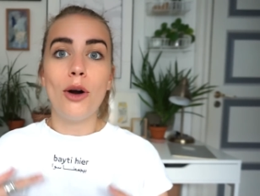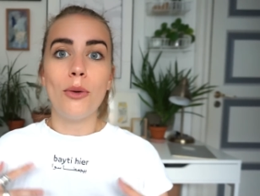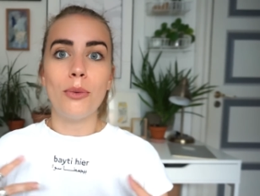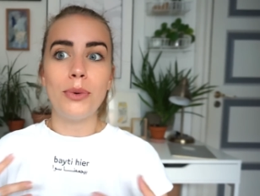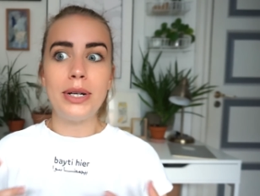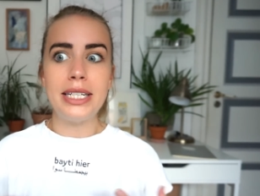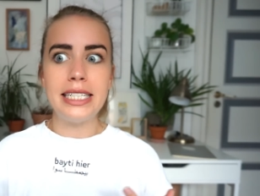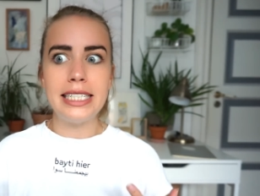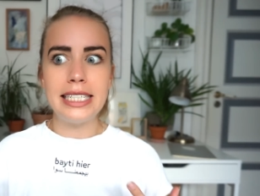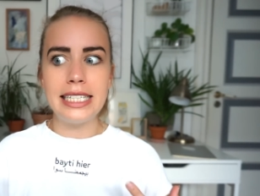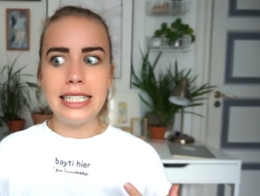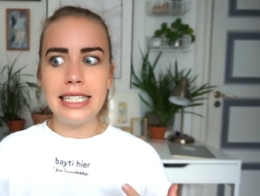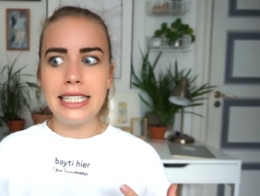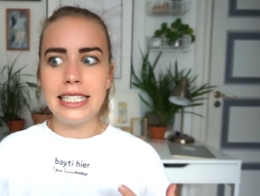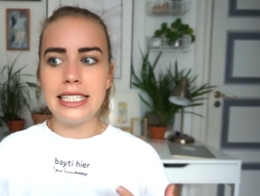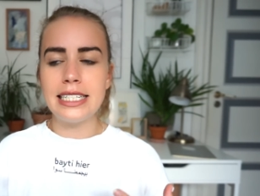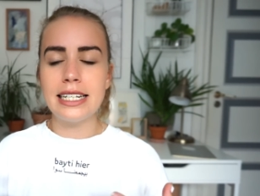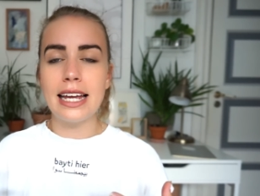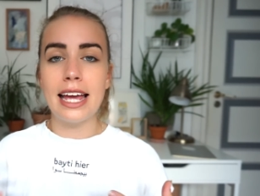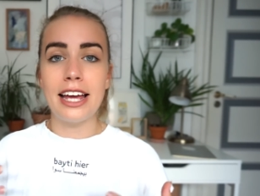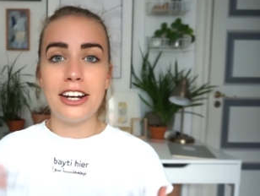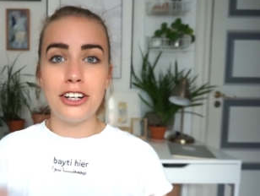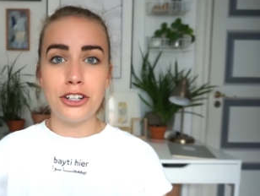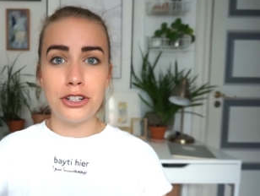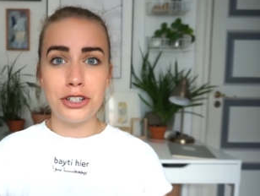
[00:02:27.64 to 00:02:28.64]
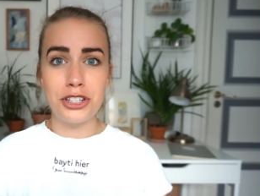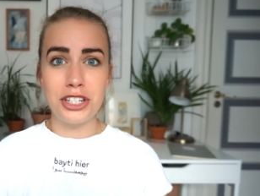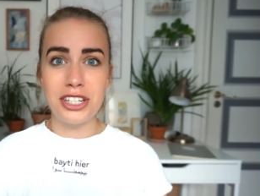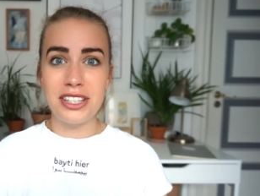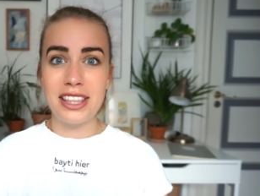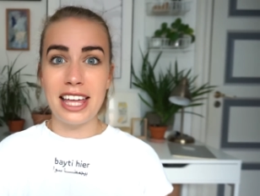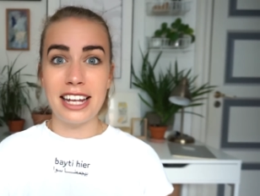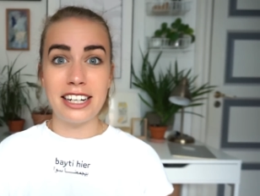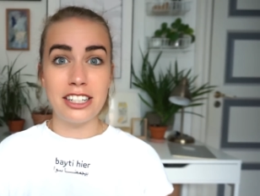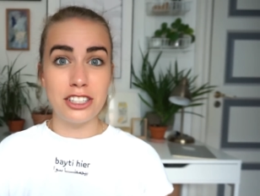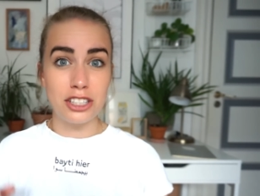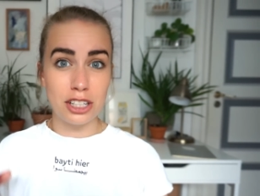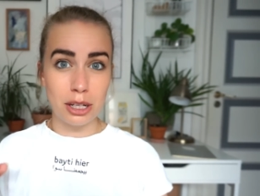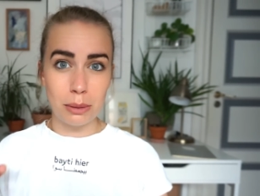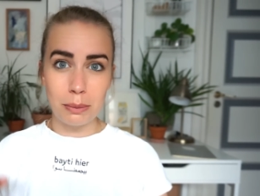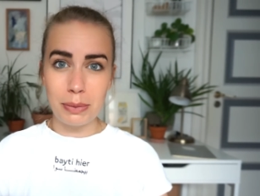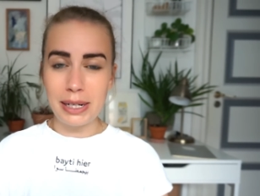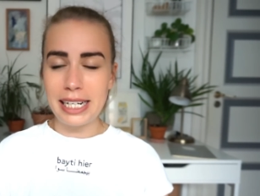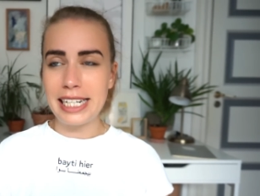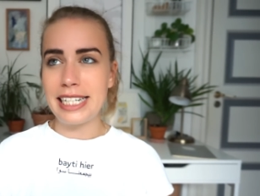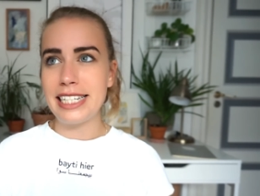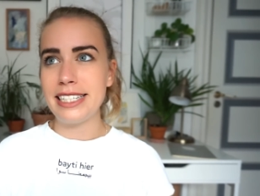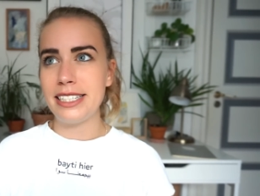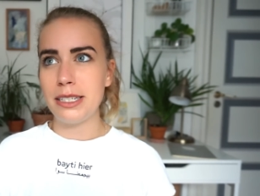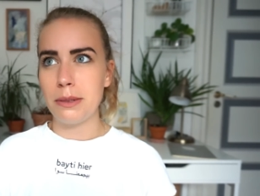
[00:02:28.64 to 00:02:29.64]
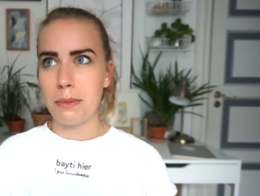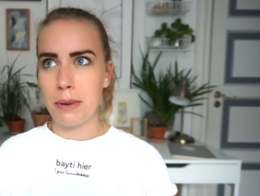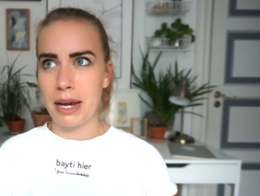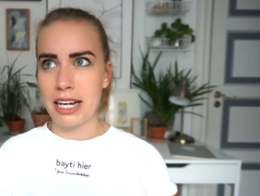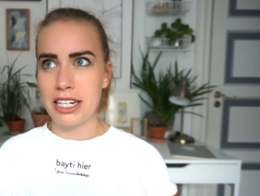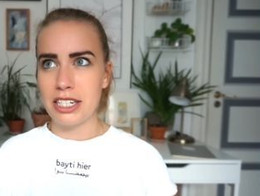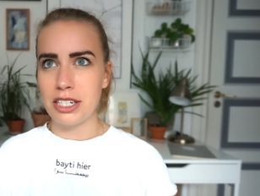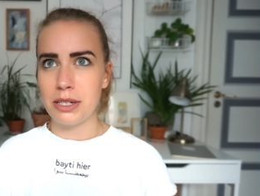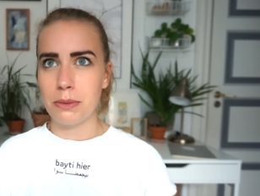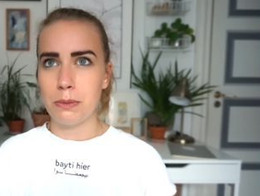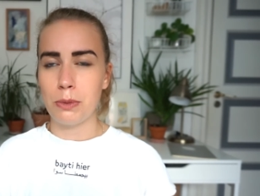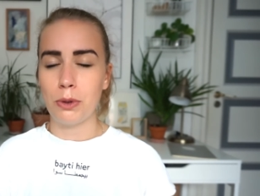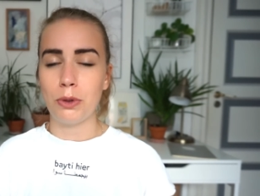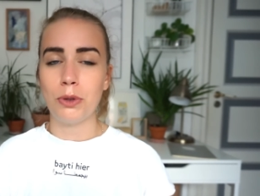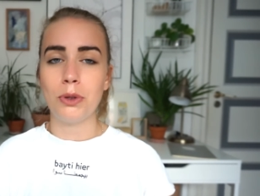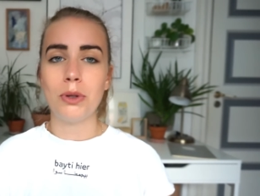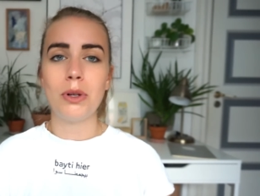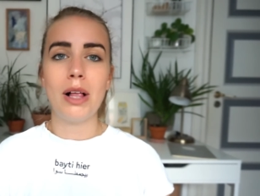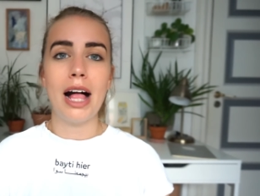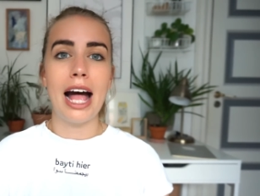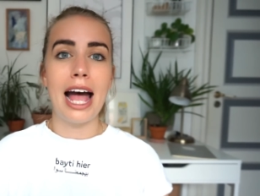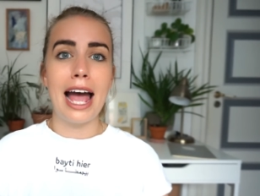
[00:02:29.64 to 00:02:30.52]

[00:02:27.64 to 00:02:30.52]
we need energy that is completely dependable.